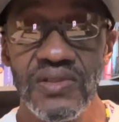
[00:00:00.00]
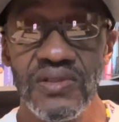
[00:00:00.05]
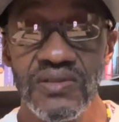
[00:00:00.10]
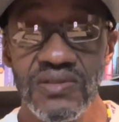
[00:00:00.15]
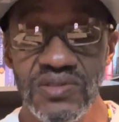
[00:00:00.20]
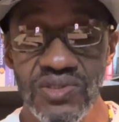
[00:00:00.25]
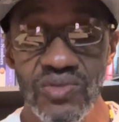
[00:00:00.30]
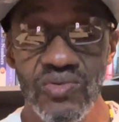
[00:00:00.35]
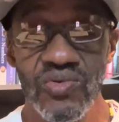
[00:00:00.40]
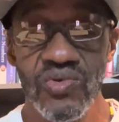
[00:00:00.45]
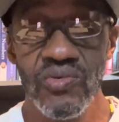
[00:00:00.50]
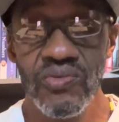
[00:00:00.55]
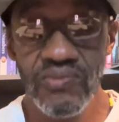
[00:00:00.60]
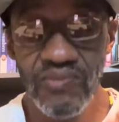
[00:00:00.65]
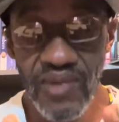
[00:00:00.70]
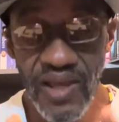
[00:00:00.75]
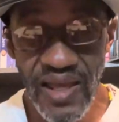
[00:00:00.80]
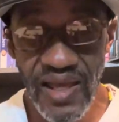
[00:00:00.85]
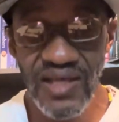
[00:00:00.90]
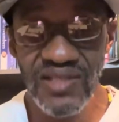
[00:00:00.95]
So
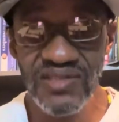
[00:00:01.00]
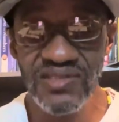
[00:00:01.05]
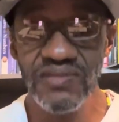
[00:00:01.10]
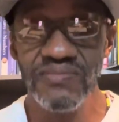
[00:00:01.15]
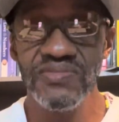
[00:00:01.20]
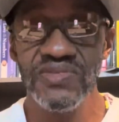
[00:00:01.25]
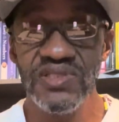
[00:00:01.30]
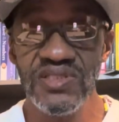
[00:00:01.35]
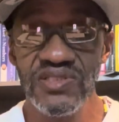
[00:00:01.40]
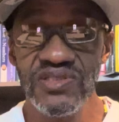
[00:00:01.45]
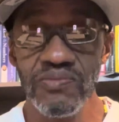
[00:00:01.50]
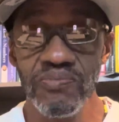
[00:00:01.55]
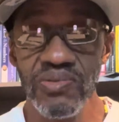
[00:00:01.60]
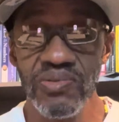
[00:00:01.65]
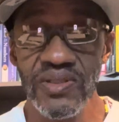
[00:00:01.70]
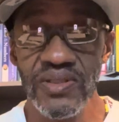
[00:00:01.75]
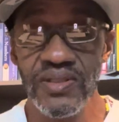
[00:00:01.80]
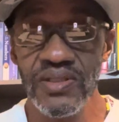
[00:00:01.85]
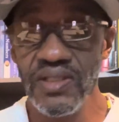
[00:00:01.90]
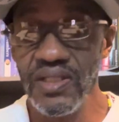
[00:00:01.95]
have some
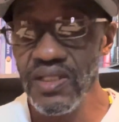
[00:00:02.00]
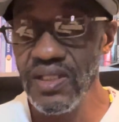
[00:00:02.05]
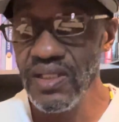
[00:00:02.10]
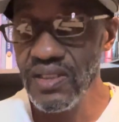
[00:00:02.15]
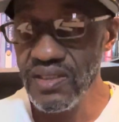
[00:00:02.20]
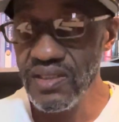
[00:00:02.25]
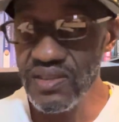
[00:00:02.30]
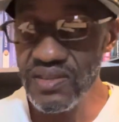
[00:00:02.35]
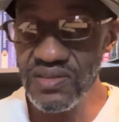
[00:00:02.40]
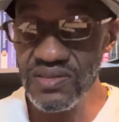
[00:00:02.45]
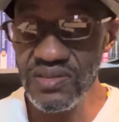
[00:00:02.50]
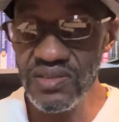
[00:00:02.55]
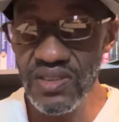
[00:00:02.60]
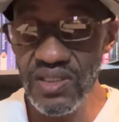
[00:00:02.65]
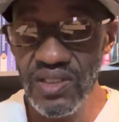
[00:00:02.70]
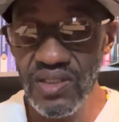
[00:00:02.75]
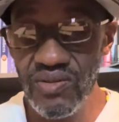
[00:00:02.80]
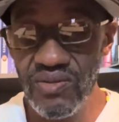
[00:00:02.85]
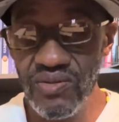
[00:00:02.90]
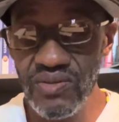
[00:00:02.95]
discipline, because
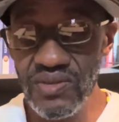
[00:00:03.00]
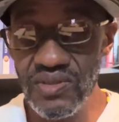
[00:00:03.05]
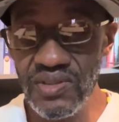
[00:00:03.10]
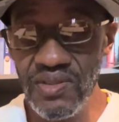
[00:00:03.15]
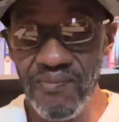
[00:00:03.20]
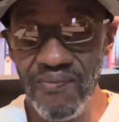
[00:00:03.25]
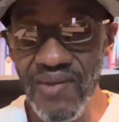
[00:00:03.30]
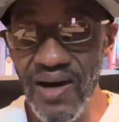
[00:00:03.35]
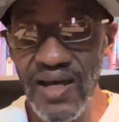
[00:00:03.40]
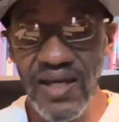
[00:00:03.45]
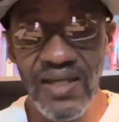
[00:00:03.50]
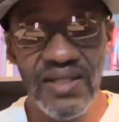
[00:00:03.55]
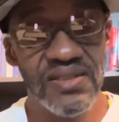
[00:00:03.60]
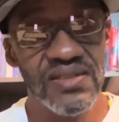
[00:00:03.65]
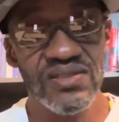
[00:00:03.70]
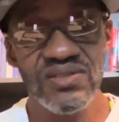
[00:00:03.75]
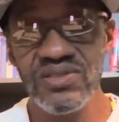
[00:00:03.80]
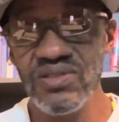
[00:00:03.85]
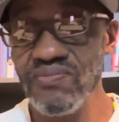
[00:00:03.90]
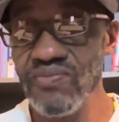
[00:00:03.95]
the mind
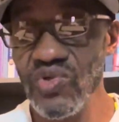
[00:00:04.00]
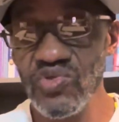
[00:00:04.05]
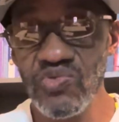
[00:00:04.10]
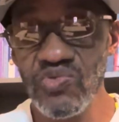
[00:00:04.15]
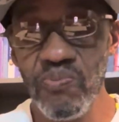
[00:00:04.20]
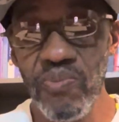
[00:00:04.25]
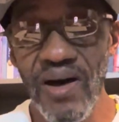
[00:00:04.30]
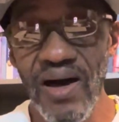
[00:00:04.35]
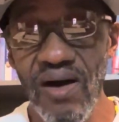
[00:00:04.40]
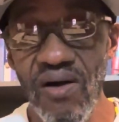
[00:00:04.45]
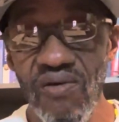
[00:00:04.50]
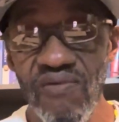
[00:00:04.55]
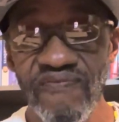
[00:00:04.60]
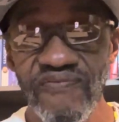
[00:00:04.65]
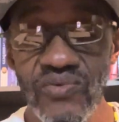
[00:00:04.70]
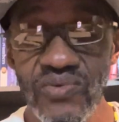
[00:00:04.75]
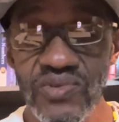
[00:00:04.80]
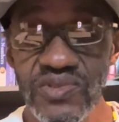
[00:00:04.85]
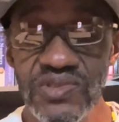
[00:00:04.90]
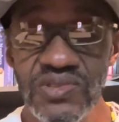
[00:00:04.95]
is the most
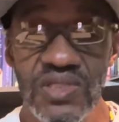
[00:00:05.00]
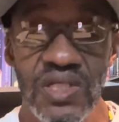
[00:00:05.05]
powerful